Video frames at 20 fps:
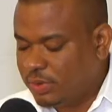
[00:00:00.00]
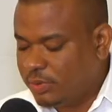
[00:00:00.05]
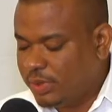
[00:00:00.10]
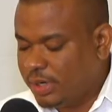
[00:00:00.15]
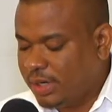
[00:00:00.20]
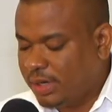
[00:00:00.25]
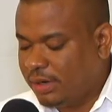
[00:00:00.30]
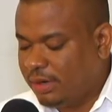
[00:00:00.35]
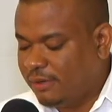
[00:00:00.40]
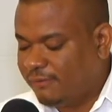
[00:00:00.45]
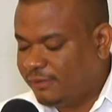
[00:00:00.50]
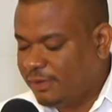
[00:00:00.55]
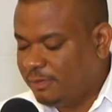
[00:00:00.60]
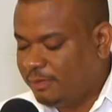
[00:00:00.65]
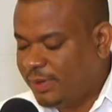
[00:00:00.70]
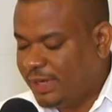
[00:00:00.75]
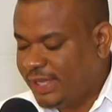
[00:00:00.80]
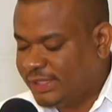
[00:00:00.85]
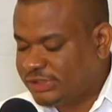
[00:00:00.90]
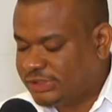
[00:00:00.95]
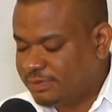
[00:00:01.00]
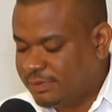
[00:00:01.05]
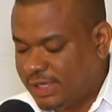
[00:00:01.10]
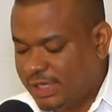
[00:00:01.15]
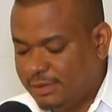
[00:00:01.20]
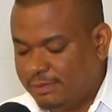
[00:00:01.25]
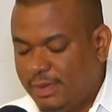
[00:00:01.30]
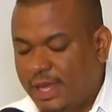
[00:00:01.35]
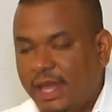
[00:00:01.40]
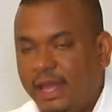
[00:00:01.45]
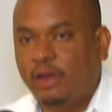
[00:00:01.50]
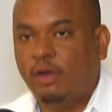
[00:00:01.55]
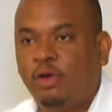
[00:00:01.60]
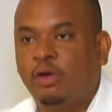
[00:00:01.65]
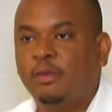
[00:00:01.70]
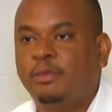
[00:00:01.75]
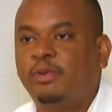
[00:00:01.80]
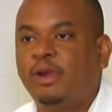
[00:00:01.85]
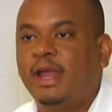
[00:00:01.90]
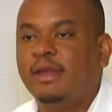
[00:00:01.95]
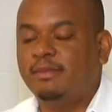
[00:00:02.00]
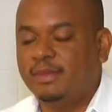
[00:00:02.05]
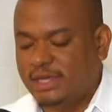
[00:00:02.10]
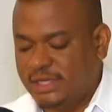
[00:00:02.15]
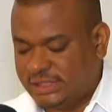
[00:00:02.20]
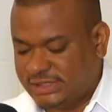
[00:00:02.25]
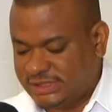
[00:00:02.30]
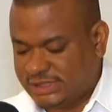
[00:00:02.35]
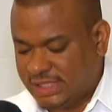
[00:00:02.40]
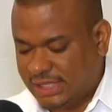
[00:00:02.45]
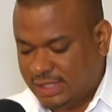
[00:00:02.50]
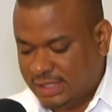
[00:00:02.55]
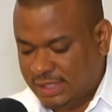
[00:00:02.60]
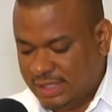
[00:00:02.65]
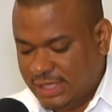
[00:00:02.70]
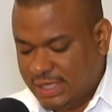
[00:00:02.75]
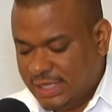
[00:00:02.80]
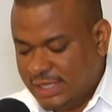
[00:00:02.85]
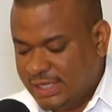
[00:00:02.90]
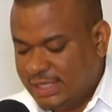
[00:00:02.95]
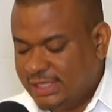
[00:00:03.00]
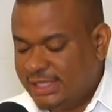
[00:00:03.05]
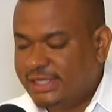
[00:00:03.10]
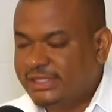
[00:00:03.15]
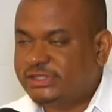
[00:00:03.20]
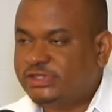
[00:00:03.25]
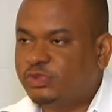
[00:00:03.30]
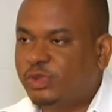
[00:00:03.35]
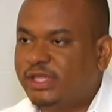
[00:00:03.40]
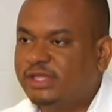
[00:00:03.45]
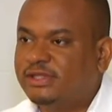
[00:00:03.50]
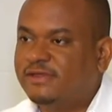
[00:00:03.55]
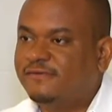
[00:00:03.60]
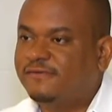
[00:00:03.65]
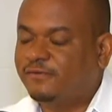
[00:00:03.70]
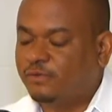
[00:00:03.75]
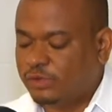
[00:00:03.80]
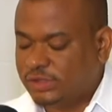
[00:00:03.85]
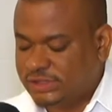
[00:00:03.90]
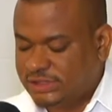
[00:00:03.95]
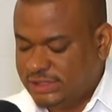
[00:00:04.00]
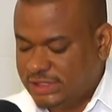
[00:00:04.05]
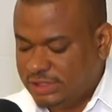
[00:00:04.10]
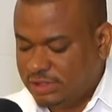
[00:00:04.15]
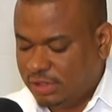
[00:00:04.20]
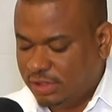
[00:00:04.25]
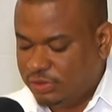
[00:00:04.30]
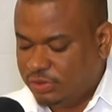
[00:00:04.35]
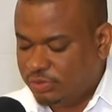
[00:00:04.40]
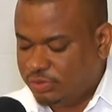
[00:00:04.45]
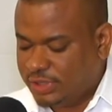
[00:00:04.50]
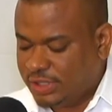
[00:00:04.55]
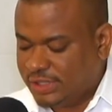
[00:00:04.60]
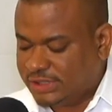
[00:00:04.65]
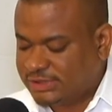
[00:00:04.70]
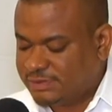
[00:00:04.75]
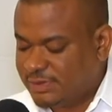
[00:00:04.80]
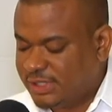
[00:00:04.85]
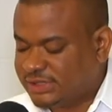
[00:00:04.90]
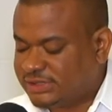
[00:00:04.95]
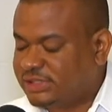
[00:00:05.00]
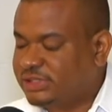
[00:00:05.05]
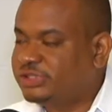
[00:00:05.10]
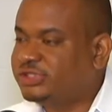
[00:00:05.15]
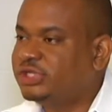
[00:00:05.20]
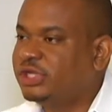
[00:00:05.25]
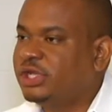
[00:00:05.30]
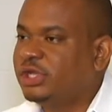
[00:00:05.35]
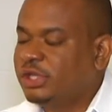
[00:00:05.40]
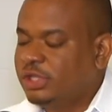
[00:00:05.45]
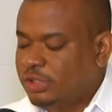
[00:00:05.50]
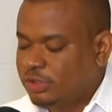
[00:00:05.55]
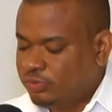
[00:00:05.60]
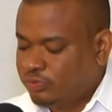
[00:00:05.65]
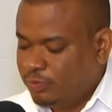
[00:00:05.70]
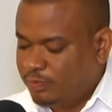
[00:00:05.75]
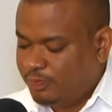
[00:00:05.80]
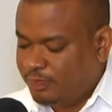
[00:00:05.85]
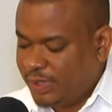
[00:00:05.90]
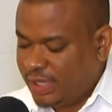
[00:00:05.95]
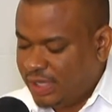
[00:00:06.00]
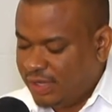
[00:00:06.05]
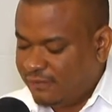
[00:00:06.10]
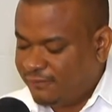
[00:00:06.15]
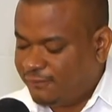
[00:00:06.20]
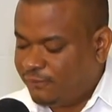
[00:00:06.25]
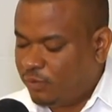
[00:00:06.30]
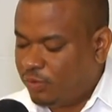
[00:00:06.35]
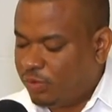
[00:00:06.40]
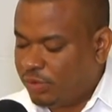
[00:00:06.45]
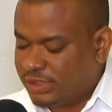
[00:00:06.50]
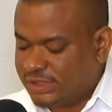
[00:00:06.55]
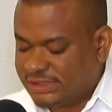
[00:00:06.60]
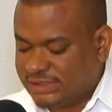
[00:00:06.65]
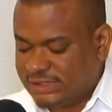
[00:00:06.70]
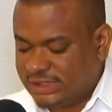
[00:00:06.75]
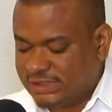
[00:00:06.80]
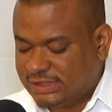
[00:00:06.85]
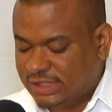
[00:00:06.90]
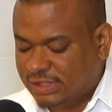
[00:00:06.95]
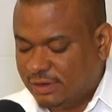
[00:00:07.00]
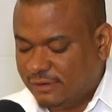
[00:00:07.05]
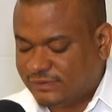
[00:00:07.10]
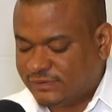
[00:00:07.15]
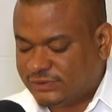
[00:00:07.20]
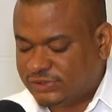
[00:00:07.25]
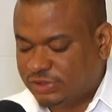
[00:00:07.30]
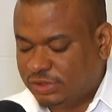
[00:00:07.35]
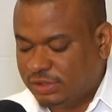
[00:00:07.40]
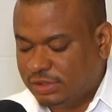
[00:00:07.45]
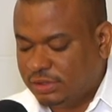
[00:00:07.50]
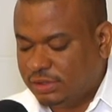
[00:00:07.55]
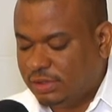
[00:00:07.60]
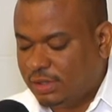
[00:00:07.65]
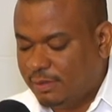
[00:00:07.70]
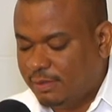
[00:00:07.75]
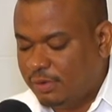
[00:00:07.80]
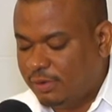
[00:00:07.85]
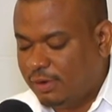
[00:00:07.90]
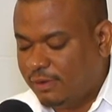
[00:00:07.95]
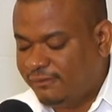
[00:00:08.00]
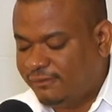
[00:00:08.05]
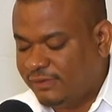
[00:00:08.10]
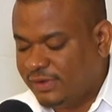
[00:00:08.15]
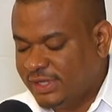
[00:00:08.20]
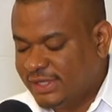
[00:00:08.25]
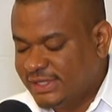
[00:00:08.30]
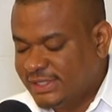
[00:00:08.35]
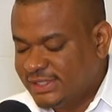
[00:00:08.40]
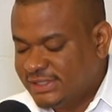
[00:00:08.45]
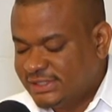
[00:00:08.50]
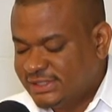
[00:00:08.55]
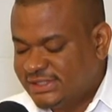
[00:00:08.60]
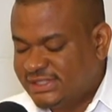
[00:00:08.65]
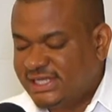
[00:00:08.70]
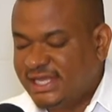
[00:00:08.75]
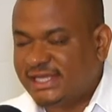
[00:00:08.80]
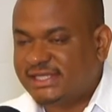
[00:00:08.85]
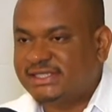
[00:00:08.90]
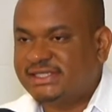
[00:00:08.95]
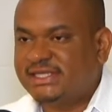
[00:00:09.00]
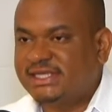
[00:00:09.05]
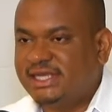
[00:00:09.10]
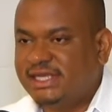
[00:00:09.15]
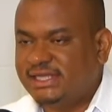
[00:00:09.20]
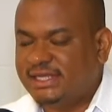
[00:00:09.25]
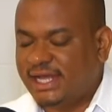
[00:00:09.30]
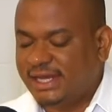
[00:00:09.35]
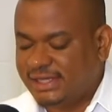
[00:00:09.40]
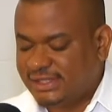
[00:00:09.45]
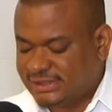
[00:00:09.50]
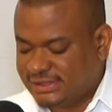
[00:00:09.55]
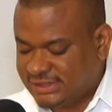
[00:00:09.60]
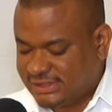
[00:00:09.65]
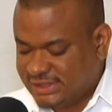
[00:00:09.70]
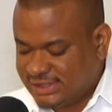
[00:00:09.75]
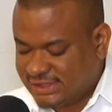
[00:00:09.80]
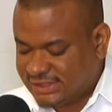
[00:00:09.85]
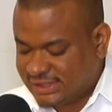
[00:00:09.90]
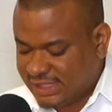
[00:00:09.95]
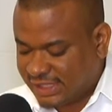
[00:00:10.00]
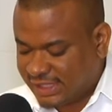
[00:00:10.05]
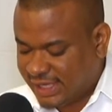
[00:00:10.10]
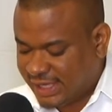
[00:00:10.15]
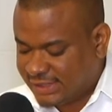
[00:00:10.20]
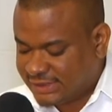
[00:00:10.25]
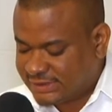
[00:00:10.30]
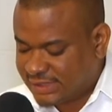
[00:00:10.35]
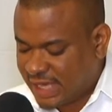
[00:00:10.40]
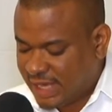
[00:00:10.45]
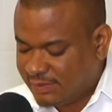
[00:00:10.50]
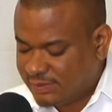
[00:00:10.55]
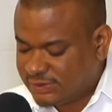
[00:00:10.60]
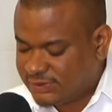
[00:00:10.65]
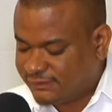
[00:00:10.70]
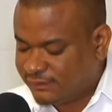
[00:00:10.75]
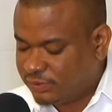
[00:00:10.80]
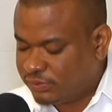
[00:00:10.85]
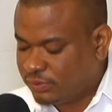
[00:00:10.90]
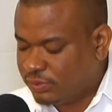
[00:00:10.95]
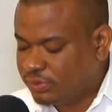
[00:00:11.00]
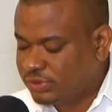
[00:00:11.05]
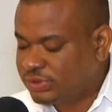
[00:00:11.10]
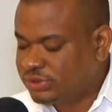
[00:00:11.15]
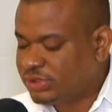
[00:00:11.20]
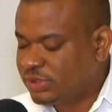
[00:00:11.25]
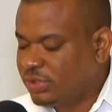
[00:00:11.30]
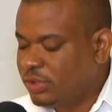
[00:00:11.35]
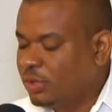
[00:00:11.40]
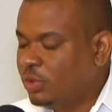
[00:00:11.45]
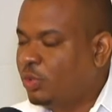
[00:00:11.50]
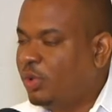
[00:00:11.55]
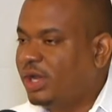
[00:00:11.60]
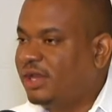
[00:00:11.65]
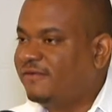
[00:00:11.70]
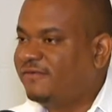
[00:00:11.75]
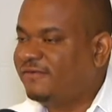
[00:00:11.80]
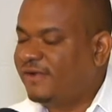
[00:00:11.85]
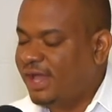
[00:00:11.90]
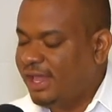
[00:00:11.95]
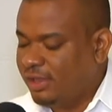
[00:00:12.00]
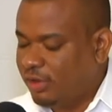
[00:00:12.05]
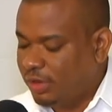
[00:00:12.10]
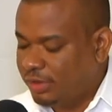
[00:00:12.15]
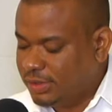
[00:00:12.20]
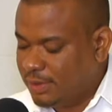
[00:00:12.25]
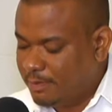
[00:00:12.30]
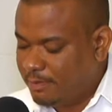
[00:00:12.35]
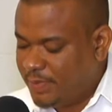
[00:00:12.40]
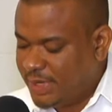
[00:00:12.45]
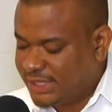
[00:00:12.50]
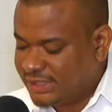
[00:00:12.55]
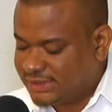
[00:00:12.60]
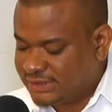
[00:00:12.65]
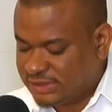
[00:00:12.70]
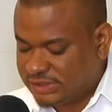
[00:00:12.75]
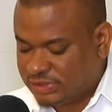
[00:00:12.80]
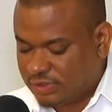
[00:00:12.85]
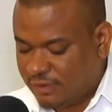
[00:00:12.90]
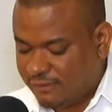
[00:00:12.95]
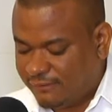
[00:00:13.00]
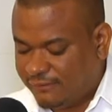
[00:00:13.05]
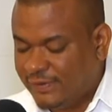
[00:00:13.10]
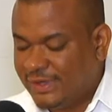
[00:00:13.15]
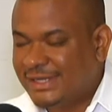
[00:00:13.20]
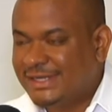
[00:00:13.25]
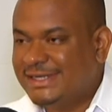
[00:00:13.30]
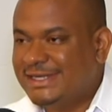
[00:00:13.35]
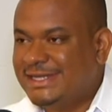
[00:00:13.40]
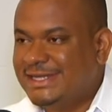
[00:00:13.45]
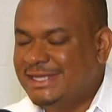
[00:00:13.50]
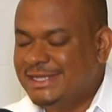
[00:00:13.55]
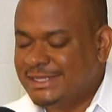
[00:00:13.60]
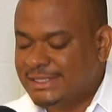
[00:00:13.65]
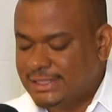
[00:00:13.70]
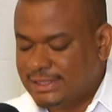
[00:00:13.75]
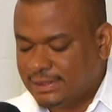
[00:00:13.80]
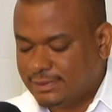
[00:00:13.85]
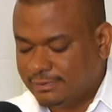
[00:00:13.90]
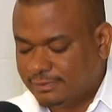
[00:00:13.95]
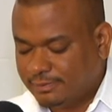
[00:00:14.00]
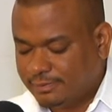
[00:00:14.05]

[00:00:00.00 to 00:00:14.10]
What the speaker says: aware of the pledge made by our Prime Minister in his 2014 New Year's message to pay for the sitting of certain number of CXC, that is CSEC exams, for those qualifying on the basis of need.